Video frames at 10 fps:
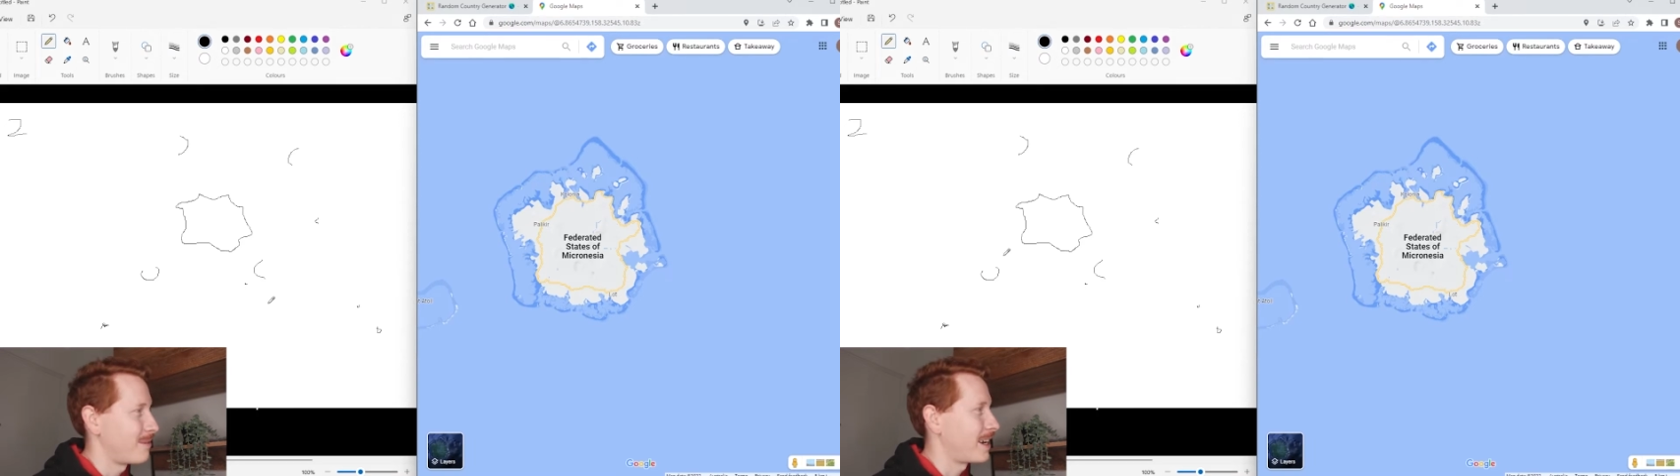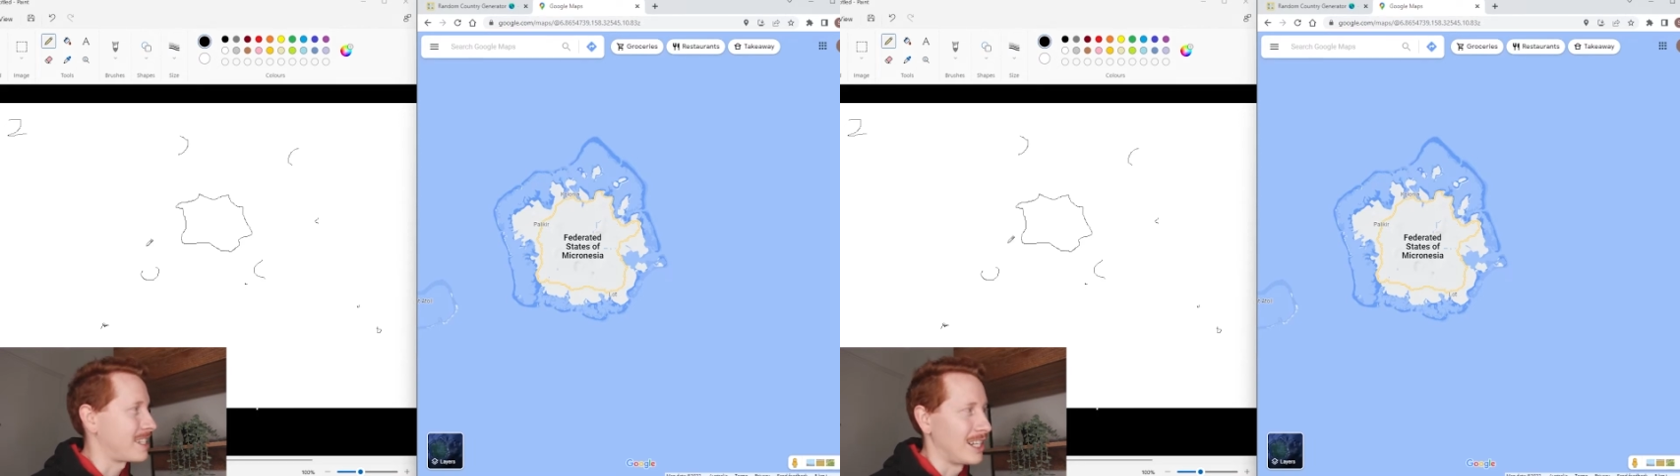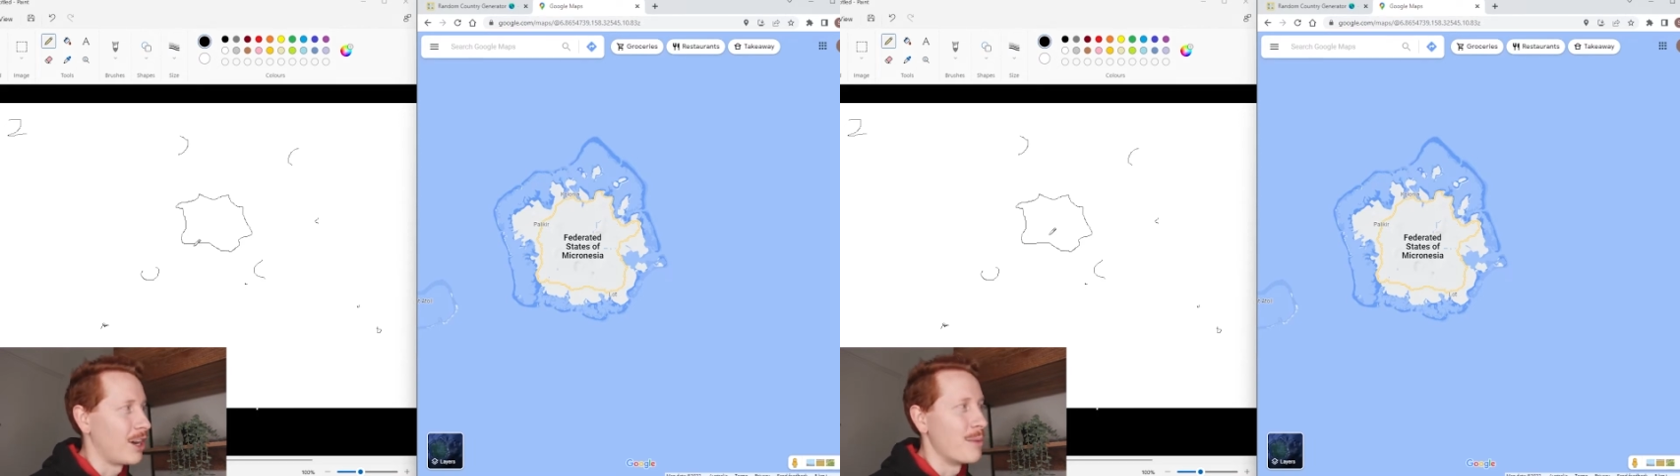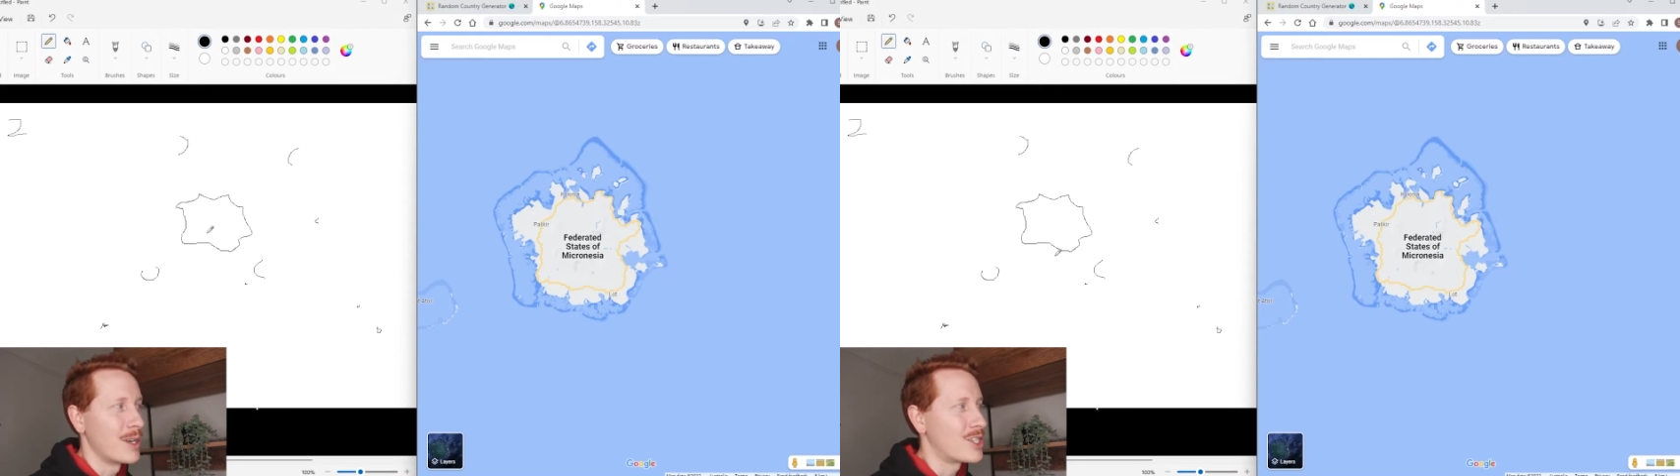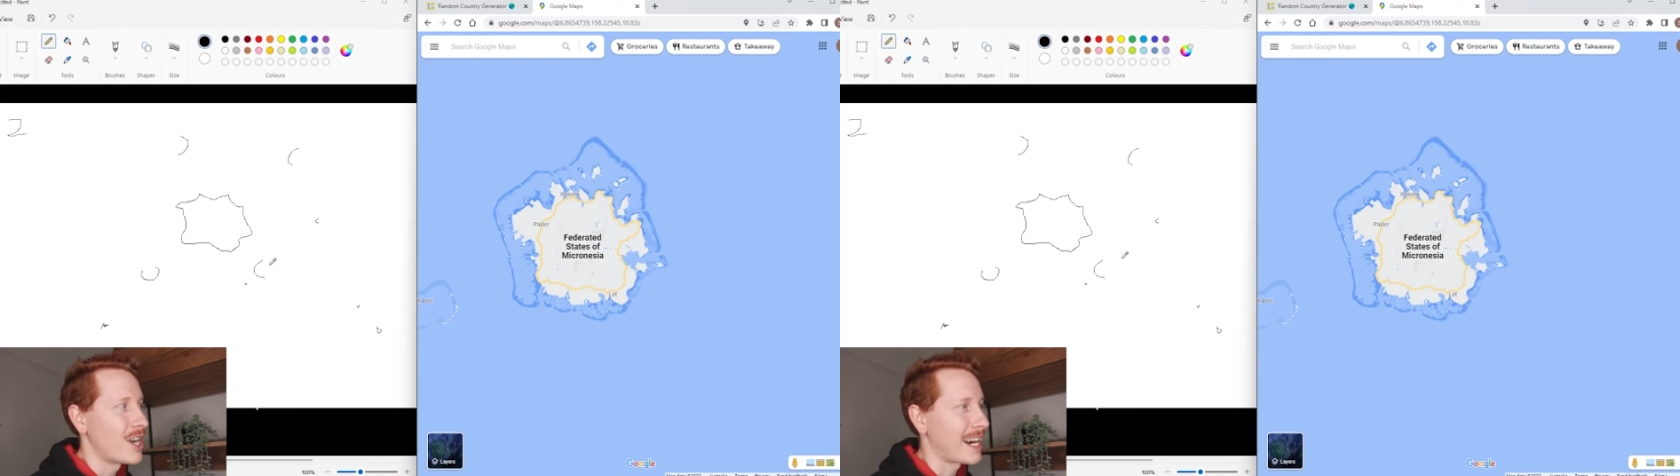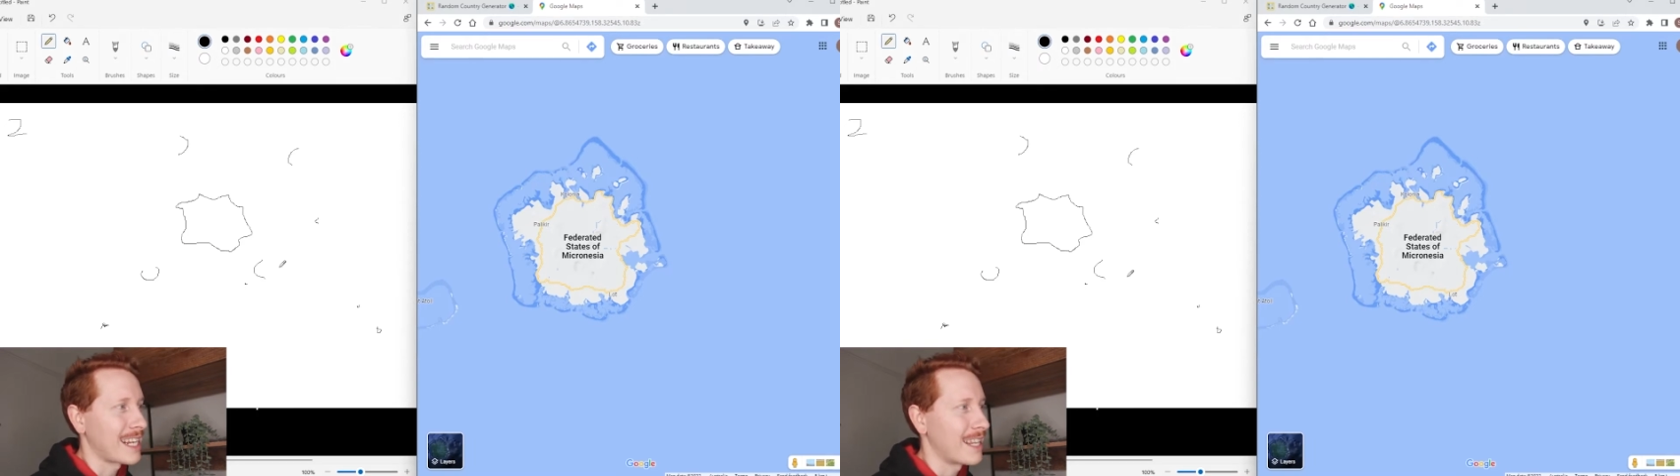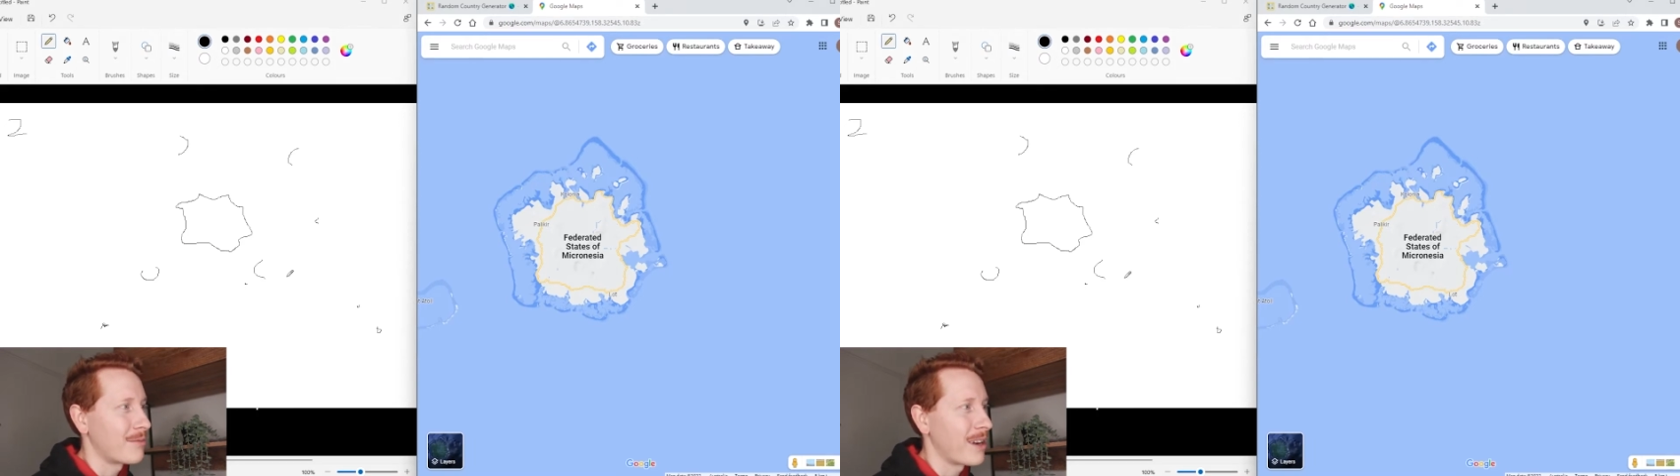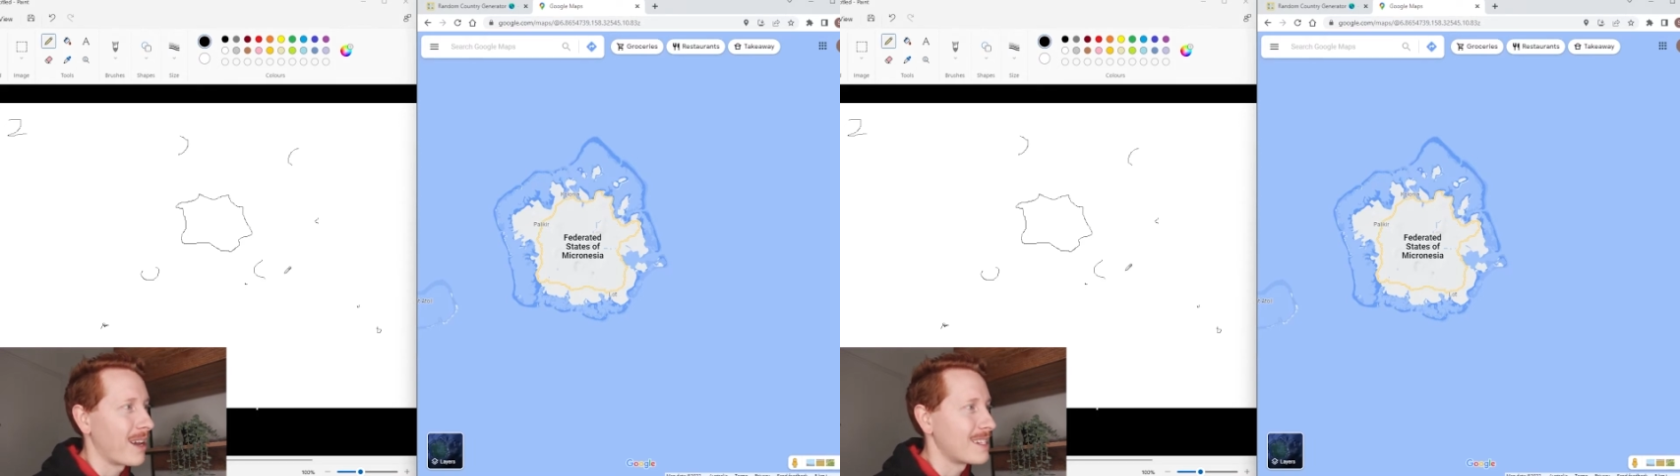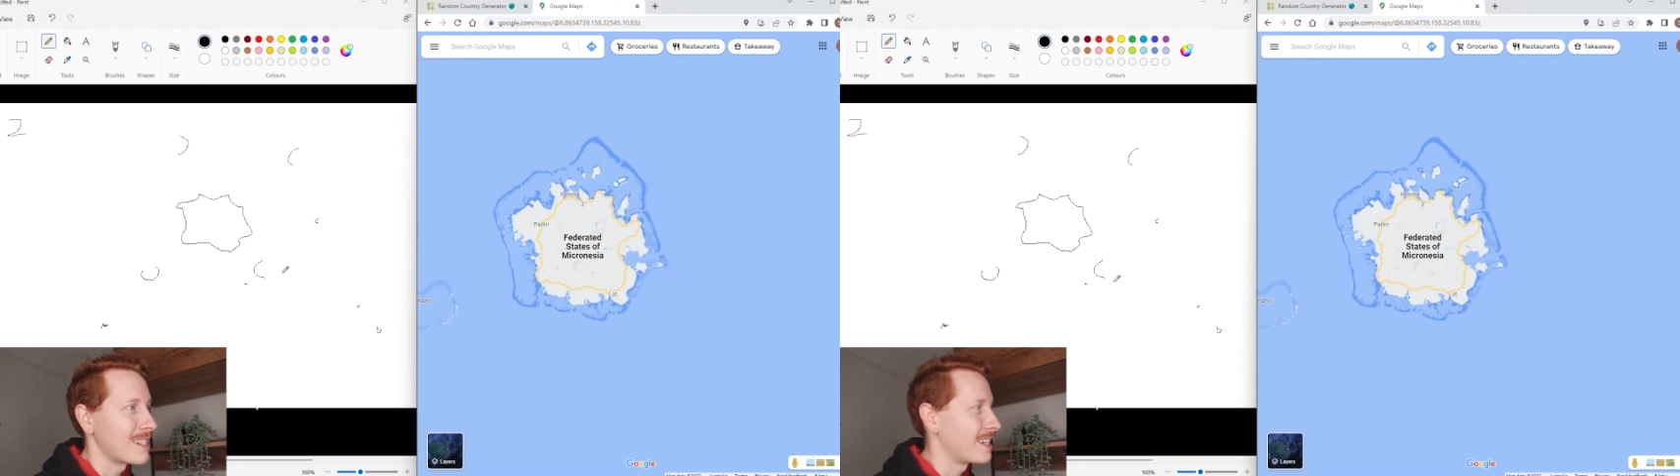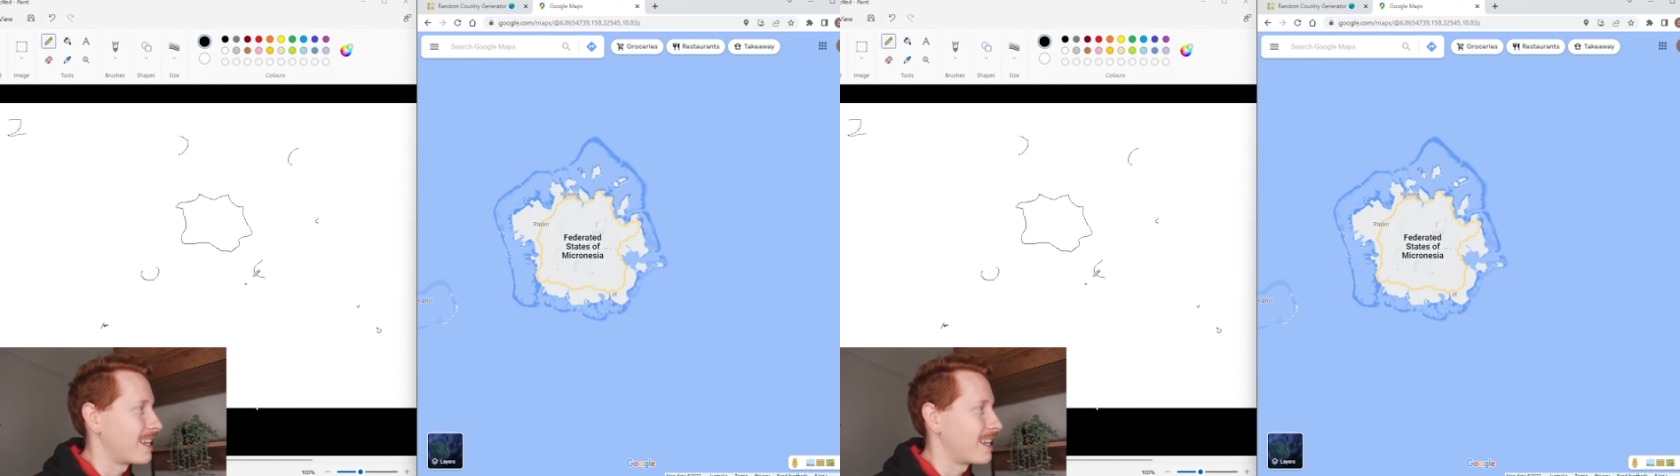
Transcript: But it's a lot more jagged than what I did.